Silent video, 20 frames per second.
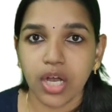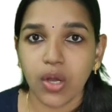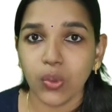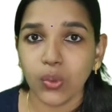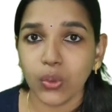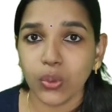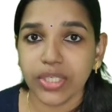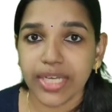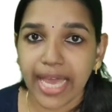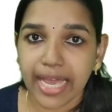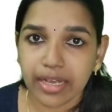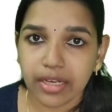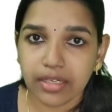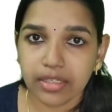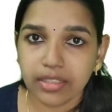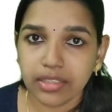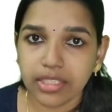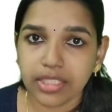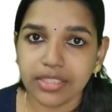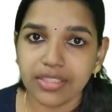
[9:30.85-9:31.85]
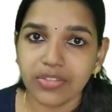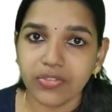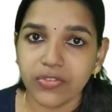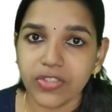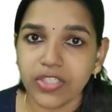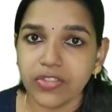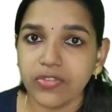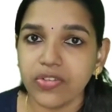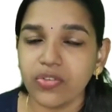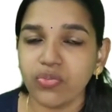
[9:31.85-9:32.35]
how to tackle the
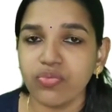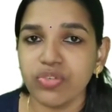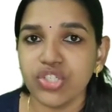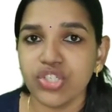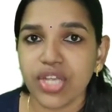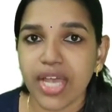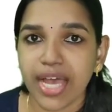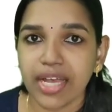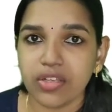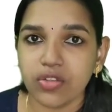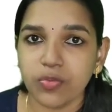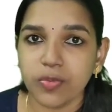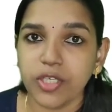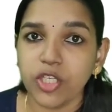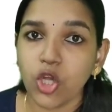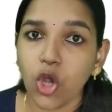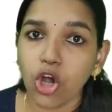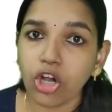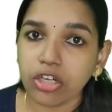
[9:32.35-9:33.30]
diseases which has been